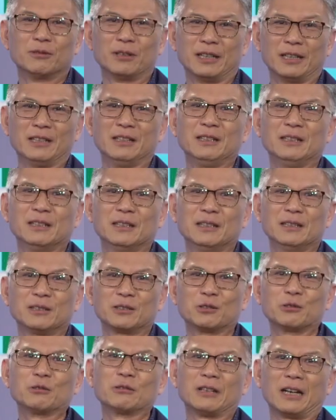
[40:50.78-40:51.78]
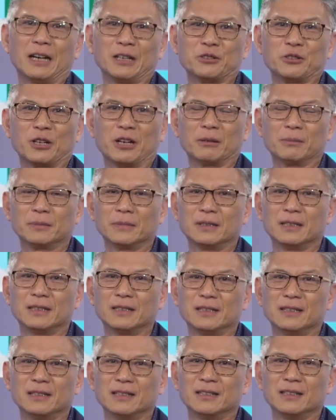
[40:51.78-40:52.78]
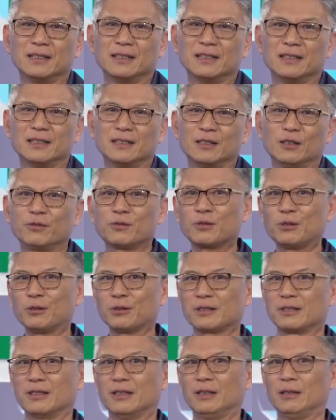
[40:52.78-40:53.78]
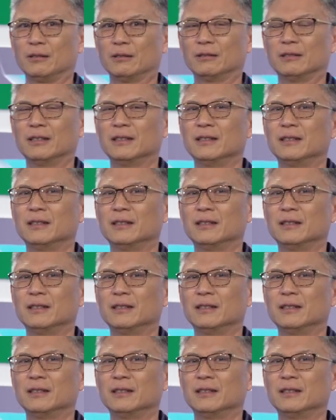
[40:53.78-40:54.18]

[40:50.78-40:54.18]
way to do the high jump? Of course, no.